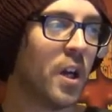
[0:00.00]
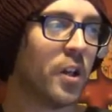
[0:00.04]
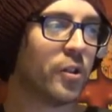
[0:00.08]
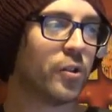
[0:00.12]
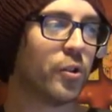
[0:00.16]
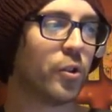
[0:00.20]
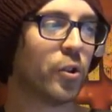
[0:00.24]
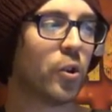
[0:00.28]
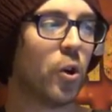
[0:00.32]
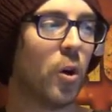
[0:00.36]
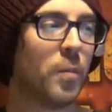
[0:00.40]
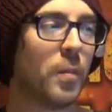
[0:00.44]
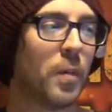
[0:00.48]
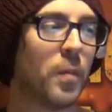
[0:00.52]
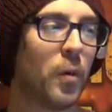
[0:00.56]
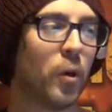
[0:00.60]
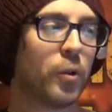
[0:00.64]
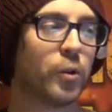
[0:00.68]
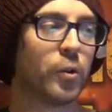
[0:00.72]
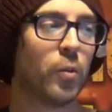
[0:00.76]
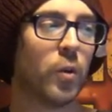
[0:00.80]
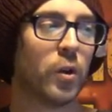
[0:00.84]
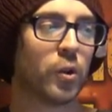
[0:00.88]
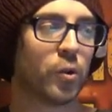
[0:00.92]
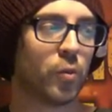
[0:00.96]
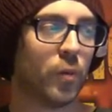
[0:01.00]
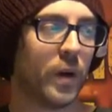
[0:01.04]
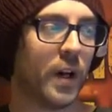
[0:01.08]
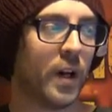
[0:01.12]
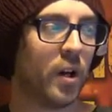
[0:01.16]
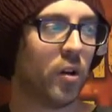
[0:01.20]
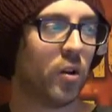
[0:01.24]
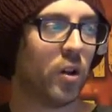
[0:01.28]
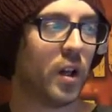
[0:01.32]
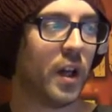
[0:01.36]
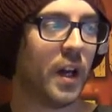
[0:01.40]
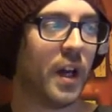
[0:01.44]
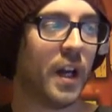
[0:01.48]
So the combi bolter works
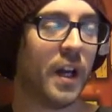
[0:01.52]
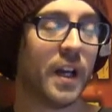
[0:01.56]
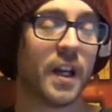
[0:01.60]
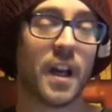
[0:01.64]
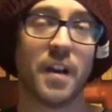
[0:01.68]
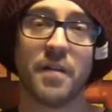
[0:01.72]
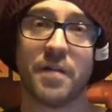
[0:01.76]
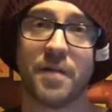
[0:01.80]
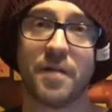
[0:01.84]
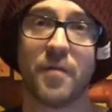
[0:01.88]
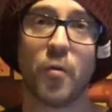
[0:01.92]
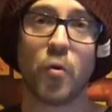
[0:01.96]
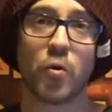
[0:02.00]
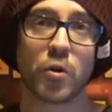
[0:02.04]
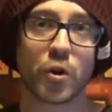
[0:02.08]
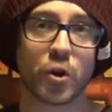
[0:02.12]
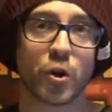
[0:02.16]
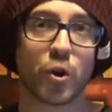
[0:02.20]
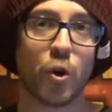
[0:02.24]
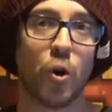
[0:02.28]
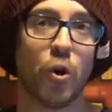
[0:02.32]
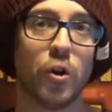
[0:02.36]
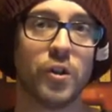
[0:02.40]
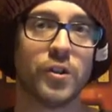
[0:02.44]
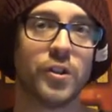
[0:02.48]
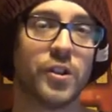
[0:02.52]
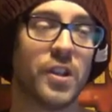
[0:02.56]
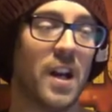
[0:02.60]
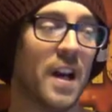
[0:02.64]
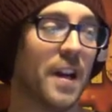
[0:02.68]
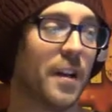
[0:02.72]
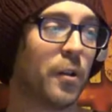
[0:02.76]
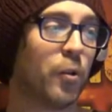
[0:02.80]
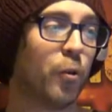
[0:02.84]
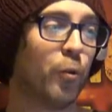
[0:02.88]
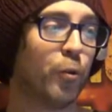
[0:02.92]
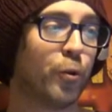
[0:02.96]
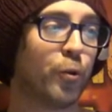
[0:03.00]
well. Uh, get four shots
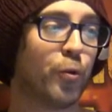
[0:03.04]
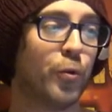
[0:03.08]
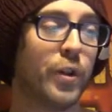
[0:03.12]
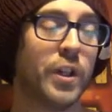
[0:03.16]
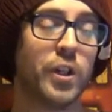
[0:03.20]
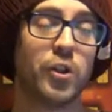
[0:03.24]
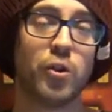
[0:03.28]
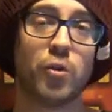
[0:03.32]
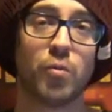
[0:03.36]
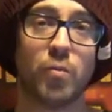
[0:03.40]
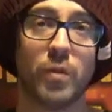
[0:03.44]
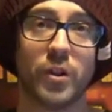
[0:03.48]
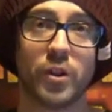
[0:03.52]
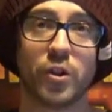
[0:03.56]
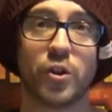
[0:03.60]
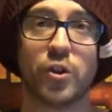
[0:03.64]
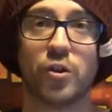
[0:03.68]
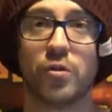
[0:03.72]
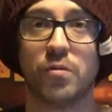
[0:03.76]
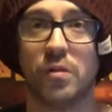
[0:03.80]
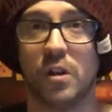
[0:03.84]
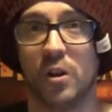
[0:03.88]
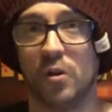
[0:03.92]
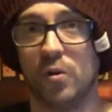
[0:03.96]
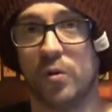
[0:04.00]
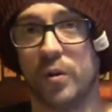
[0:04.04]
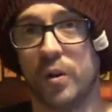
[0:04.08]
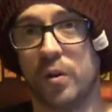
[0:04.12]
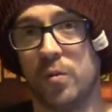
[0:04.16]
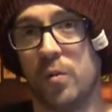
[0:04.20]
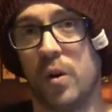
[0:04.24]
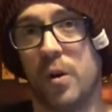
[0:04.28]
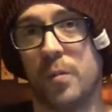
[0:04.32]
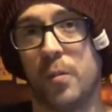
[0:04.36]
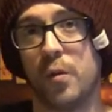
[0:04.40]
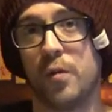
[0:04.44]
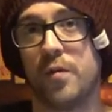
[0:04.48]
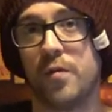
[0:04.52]
at close range, which you know you
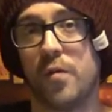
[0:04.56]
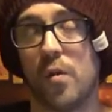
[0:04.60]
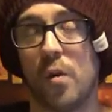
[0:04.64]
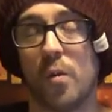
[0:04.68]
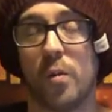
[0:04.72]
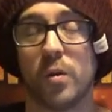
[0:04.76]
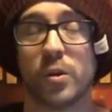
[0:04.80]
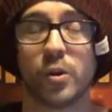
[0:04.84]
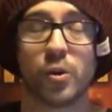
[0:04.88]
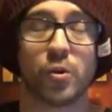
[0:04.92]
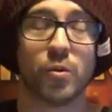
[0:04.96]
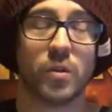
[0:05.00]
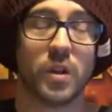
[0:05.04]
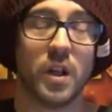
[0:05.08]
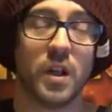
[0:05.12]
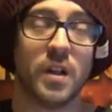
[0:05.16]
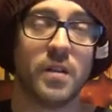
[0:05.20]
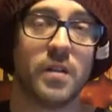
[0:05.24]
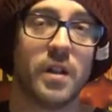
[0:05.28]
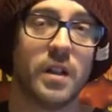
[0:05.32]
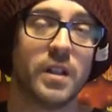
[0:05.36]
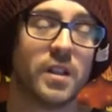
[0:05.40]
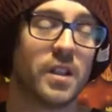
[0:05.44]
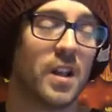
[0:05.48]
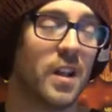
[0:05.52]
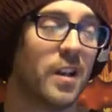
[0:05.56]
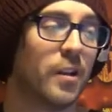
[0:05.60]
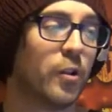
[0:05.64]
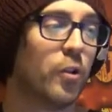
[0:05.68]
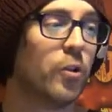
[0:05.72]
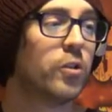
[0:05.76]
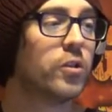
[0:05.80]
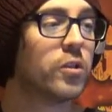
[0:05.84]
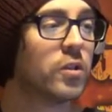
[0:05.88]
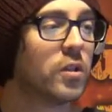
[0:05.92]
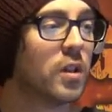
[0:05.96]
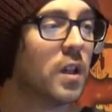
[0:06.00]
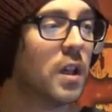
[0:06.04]
want to move forward. So yeah, that's kind of
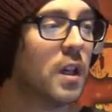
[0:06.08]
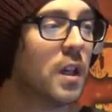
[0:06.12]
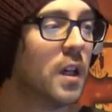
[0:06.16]
good.